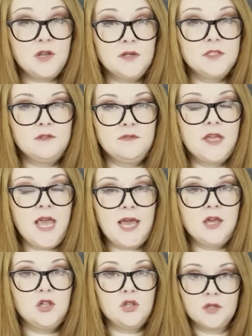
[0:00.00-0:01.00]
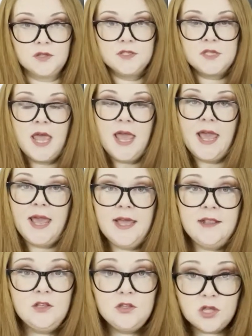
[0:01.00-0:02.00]
notifications
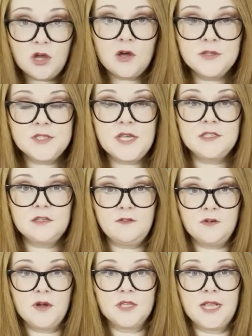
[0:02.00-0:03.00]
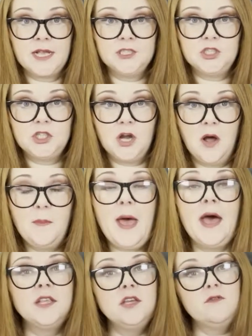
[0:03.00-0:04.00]
in the content of your online shop,
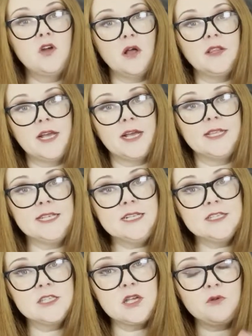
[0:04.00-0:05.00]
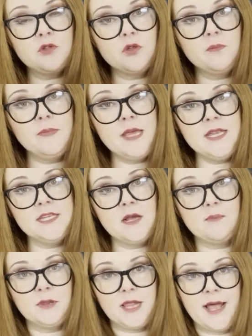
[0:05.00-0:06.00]
and you've got like a little social media
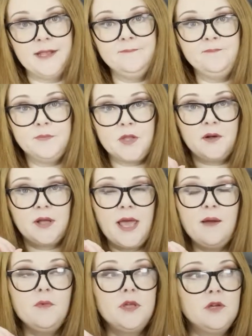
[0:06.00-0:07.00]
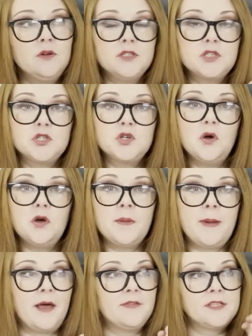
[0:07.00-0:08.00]
plan, okay, where you're going to talk
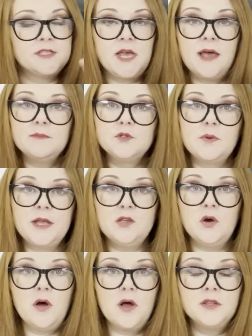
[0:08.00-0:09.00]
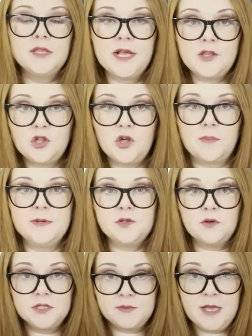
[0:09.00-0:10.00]
about the times when your online shop is
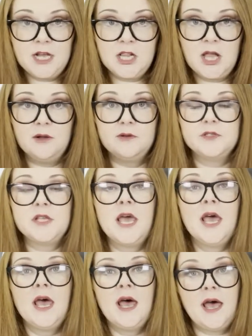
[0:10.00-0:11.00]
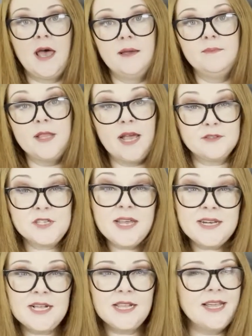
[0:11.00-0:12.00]
going to be closed. Now,
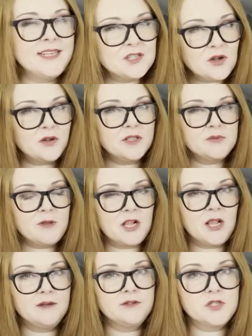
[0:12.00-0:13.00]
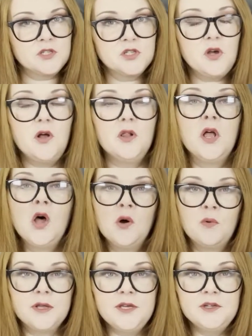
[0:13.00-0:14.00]
technically, it's not going to be closed at all.
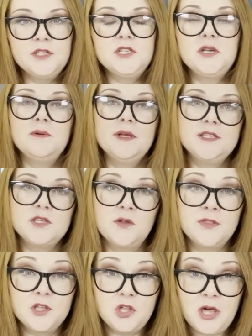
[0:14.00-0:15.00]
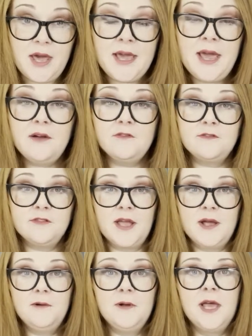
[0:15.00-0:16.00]
What you're going to do is on the checkout
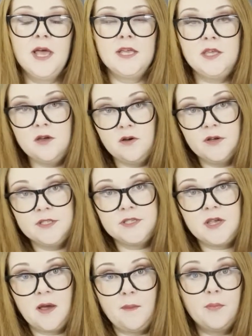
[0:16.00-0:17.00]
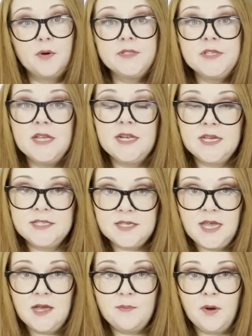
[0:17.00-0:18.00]
flow, you're going to put in a
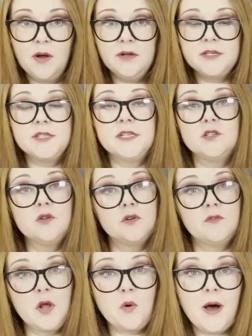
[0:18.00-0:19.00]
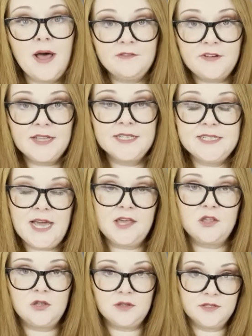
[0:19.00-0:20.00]
tick box, and it's going to require
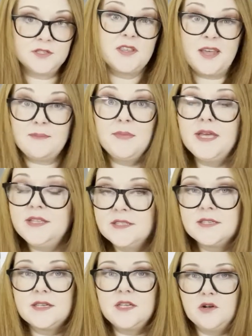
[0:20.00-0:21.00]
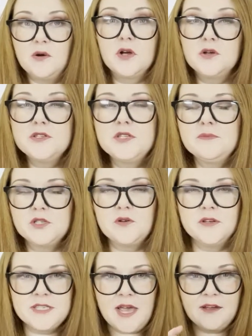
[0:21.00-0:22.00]
validation. So that means, a customer's
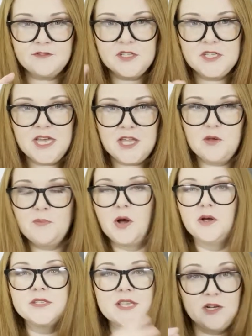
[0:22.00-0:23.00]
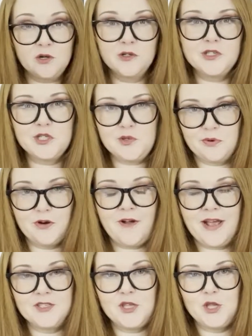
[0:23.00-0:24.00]
going to have to tick the box in order to
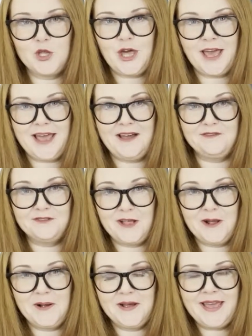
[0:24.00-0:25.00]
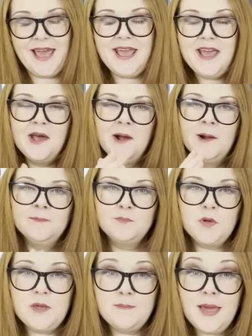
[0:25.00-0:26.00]
progress on the checkout flow, okay?
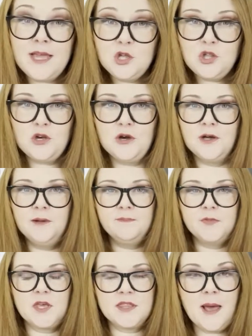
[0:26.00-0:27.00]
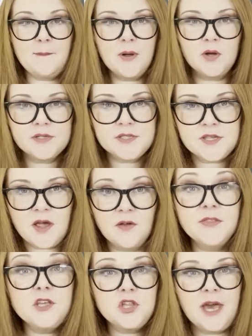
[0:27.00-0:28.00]
But you make sure that that box
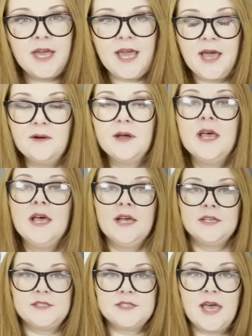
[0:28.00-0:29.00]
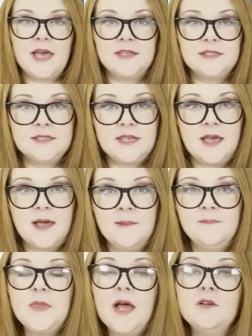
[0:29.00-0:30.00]
on the checkout says,
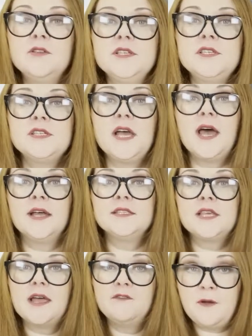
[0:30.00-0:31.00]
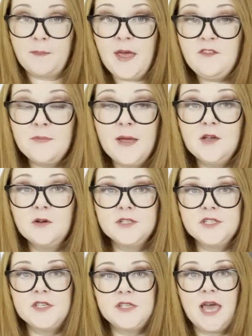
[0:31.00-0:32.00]
I understand that if I pay for my
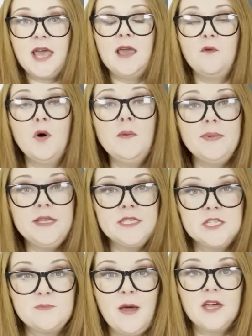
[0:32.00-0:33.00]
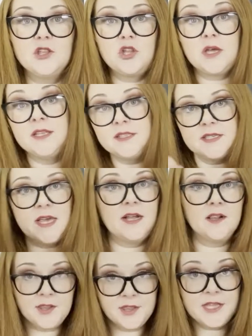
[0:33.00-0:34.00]
order today, it won't be dispatched
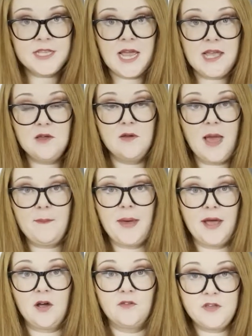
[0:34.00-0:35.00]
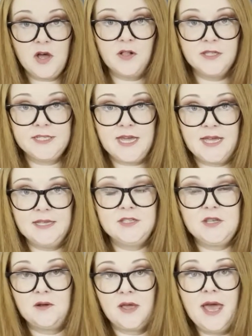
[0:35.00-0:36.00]
until the date you get back off your
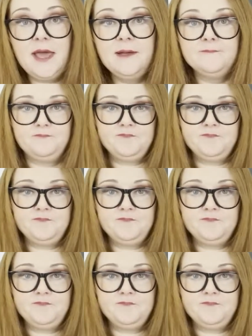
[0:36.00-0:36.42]
holidays, okay?